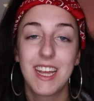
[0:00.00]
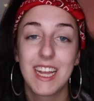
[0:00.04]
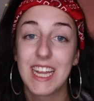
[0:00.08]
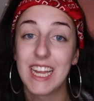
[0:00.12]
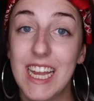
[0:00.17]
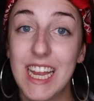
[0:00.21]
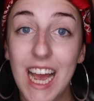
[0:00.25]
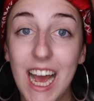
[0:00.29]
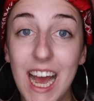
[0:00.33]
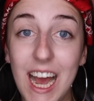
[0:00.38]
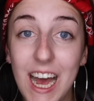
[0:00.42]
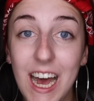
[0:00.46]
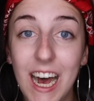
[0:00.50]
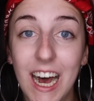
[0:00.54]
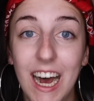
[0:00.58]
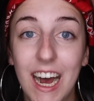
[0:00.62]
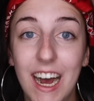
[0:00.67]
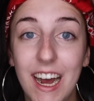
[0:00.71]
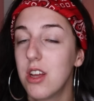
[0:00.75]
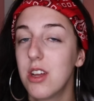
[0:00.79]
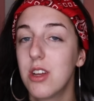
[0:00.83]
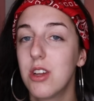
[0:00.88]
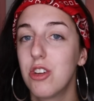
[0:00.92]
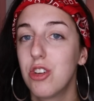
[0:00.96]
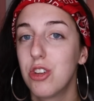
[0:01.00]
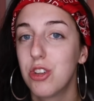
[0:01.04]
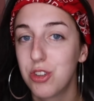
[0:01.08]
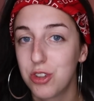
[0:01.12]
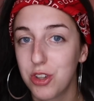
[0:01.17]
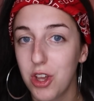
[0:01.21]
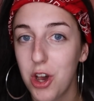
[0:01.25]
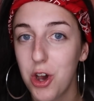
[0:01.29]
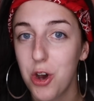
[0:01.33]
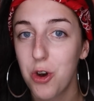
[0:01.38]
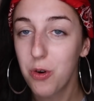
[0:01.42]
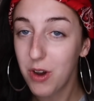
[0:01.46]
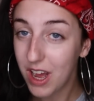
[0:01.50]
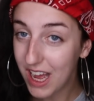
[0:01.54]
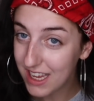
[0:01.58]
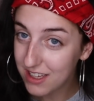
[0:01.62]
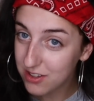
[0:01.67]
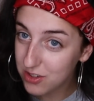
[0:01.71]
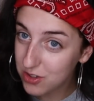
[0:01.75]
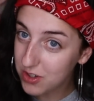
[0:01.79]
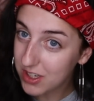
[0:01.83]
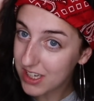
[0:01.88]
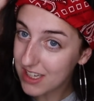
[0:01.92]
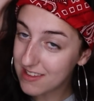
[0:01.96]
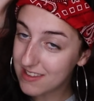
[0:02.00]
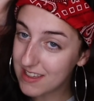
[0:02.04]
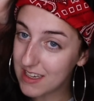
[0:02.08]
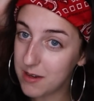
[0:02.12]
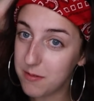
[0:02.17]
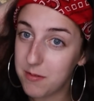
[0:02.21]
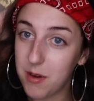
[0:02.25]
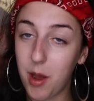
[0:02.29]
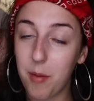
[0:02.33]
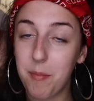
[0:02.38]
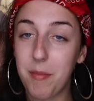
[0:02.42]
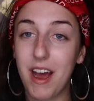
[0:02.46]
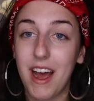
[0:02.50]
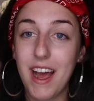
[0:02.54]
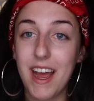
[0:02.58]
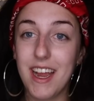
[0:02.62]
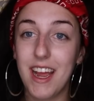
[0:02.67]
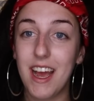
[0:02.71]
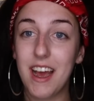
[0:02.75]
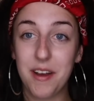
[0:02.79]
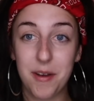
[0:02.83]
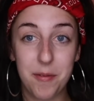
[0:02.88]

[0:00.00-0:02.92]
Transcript: Yeah. So as you can see by my